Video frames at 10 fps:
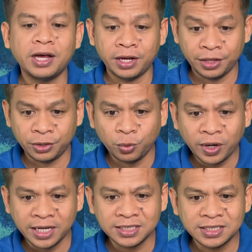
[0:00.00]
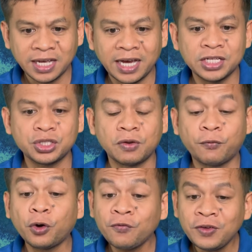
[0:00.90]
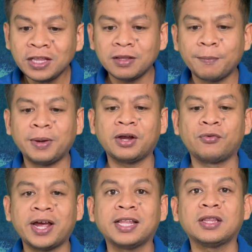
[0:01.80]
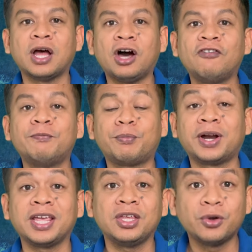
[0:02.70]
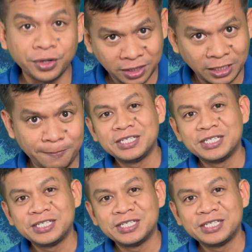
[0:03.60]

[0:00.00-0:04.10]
Otherwise, I shall forfeit my right of priority.